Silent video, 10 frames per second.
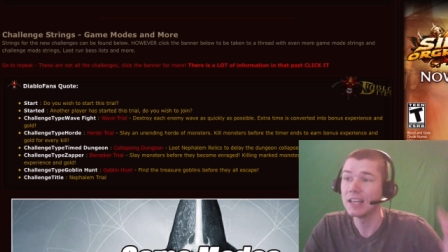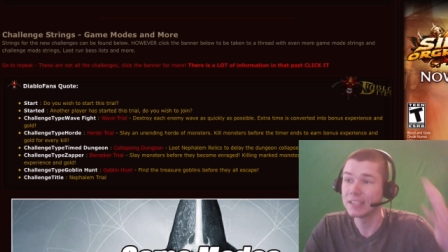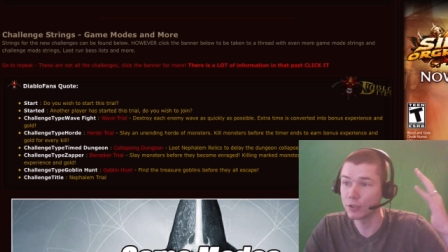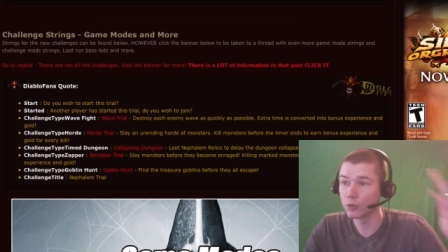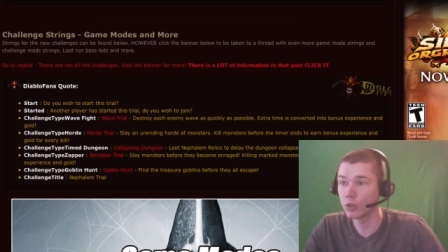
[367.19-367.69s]

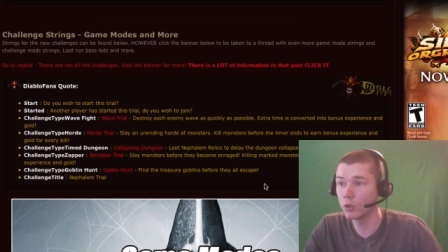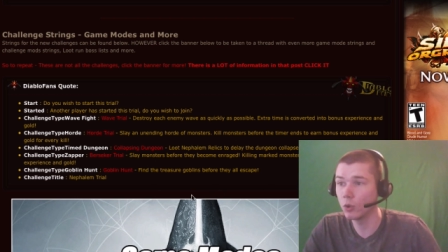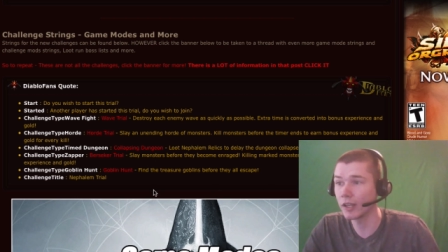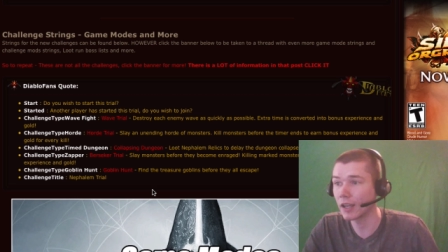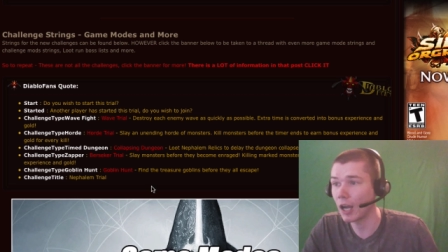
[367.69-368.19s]
Sounds really cool.
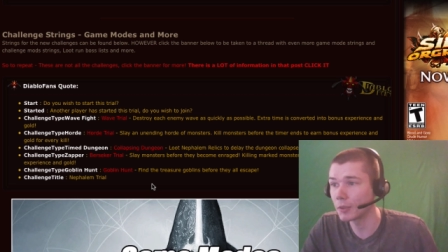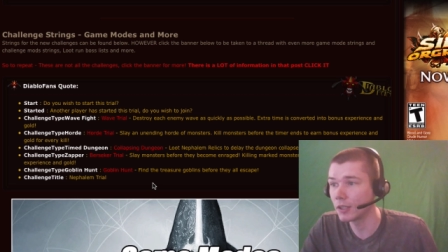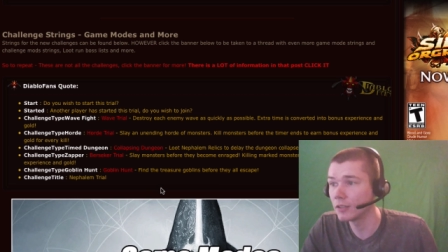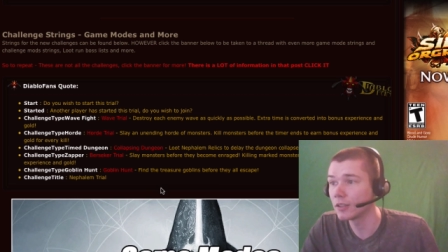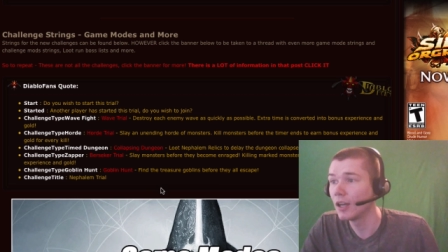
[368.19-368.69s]
And Goblin
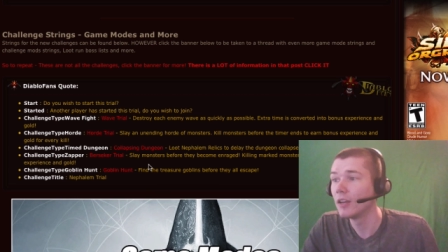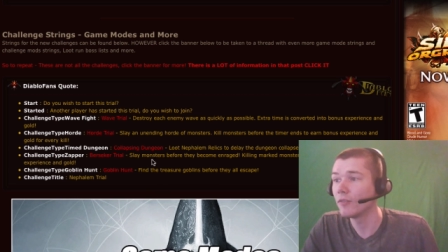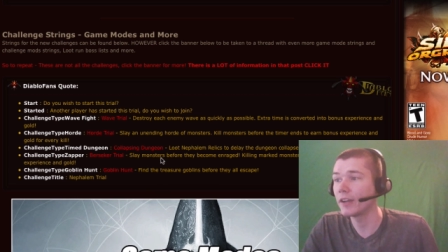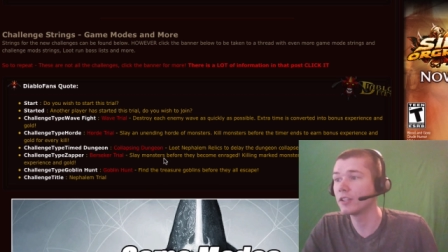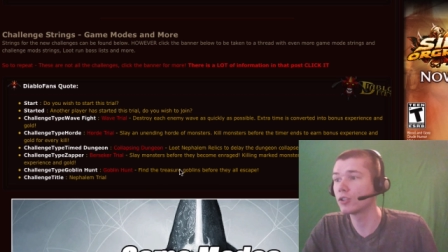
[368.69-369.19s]
Hunt, find the